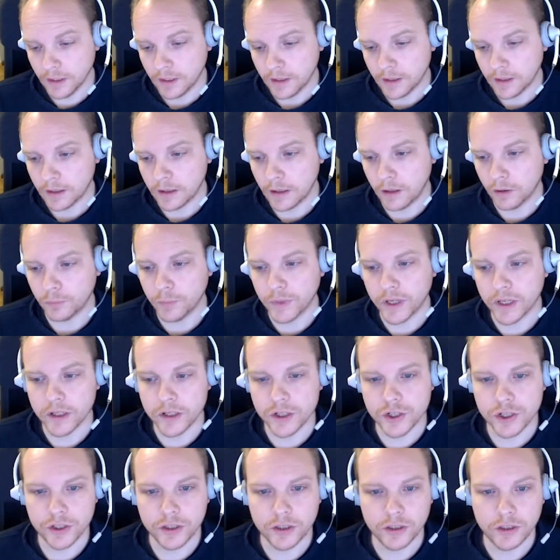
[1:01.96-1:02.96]
Cloud
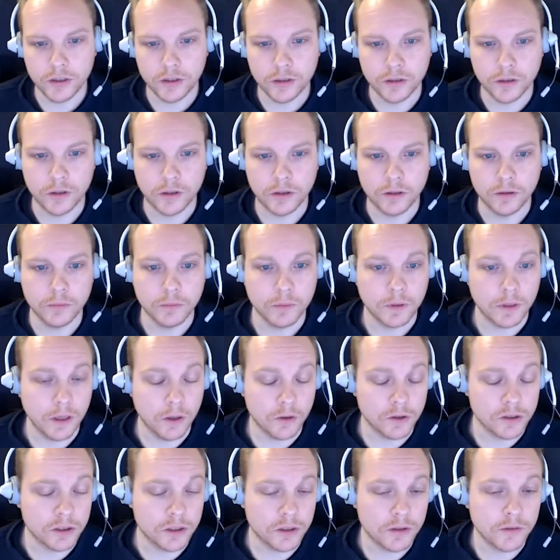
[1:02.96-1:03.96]
Manager or
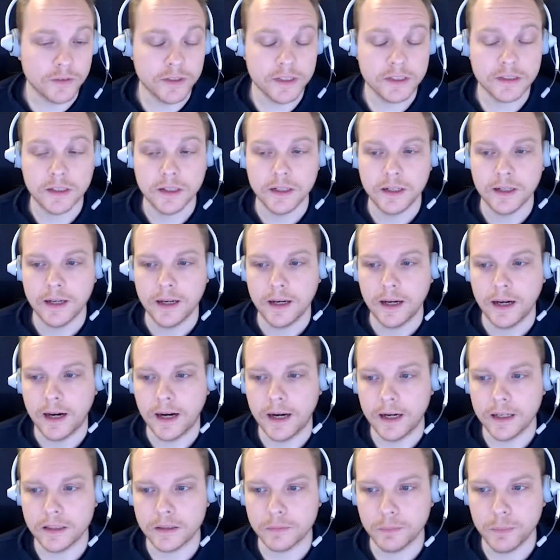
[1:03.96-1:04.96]
Cloud Service
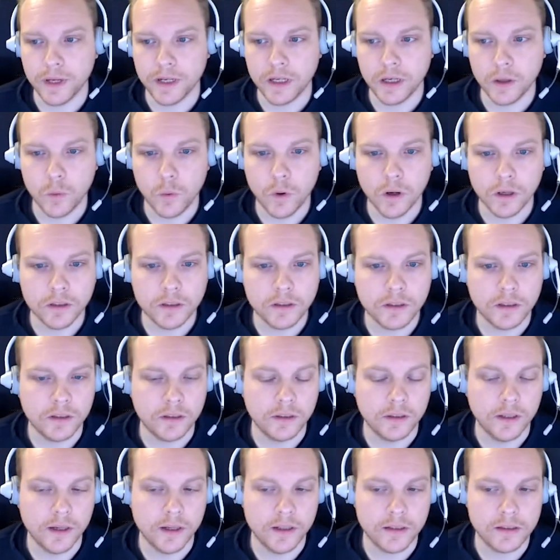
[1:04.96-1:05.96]
has many quality
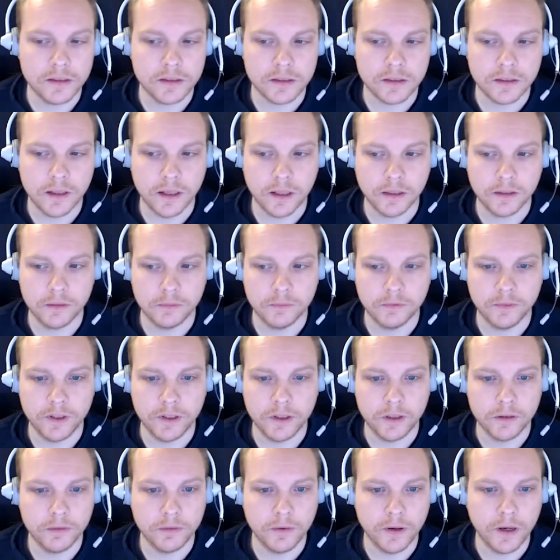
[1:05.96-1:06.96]
gates that
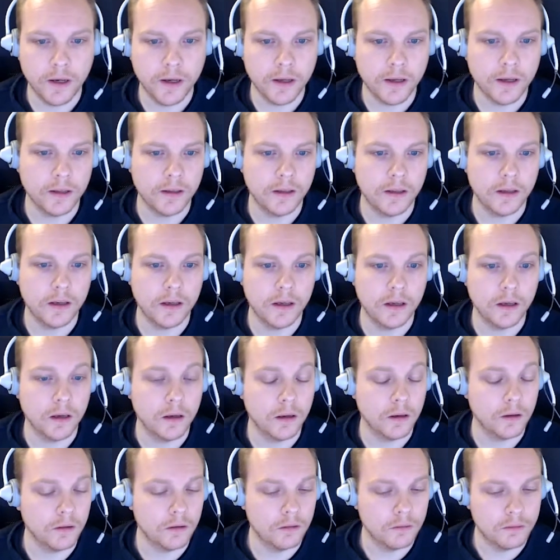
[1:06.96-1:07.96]
verify
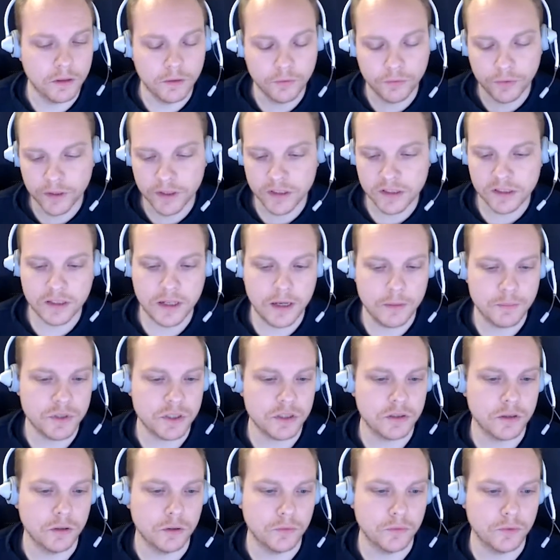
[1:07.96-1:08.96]
the different
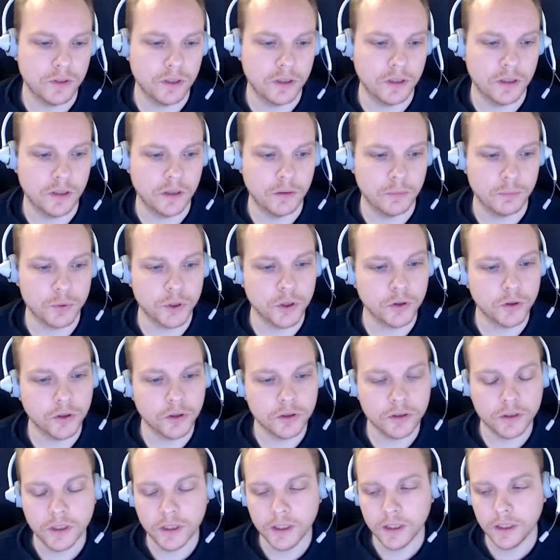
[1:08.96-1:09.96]
steps of the
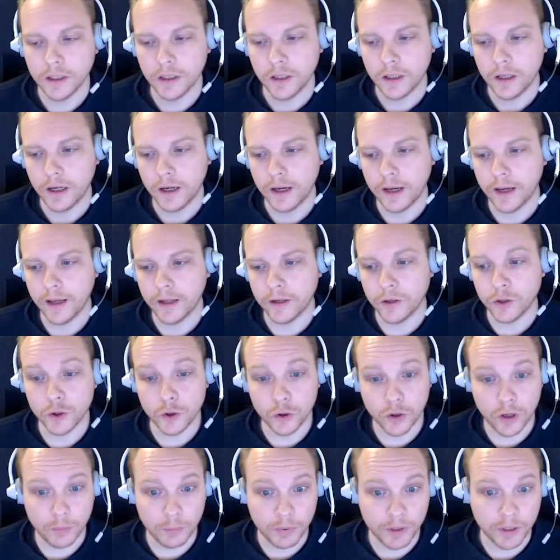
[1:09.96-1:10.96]
product and
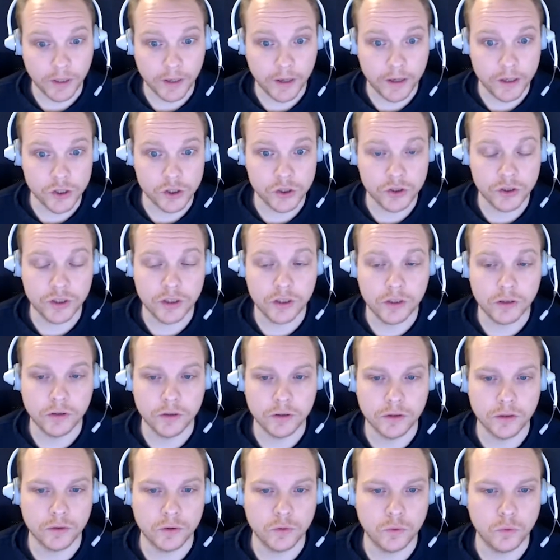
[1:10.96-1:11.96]
your application in
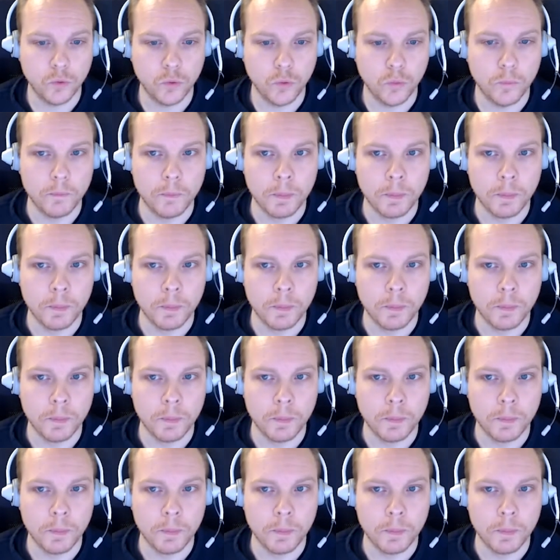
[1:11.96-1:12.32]
order to